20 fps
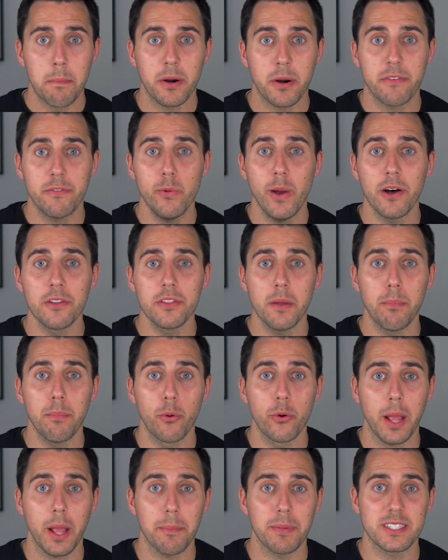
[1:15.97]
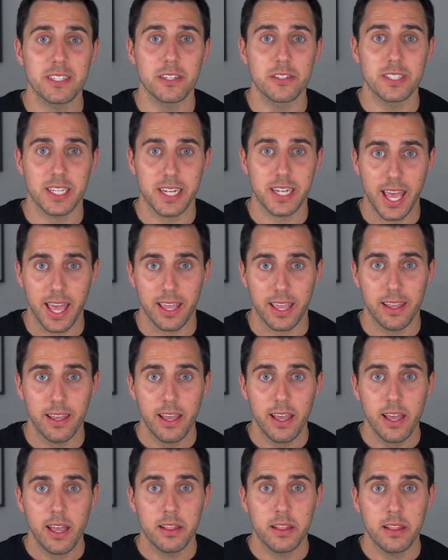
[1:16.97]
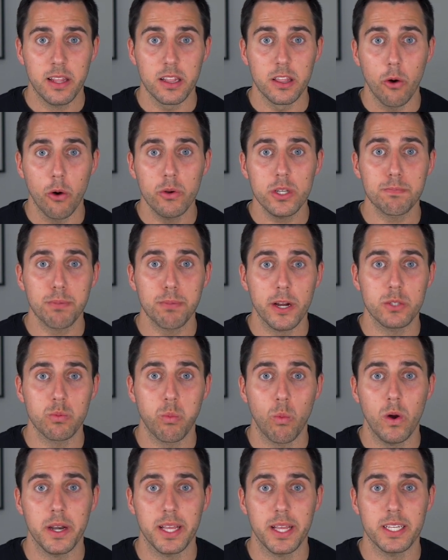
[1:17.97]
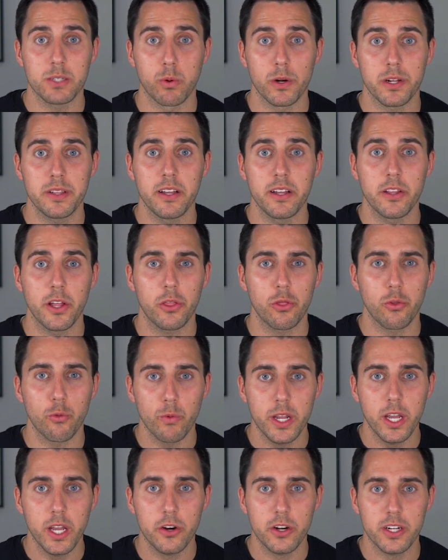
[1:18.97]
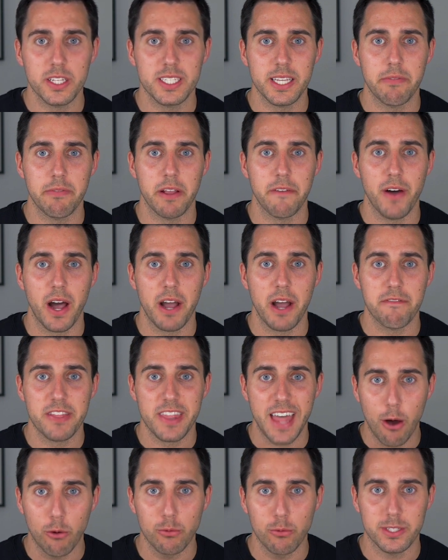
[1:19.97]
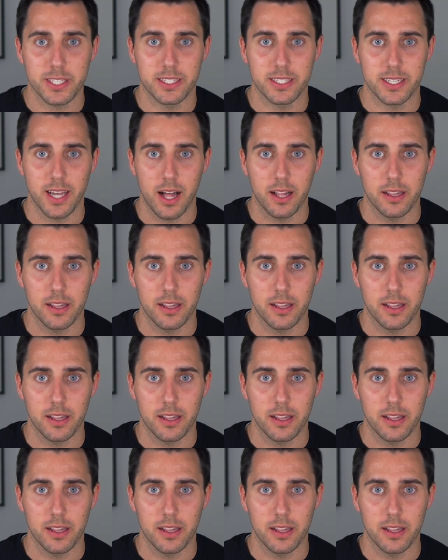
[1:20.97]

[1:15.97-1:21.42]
But if you held the Bored Ape until today, the lowest price one is worth nearly three hundred seventy-five thousand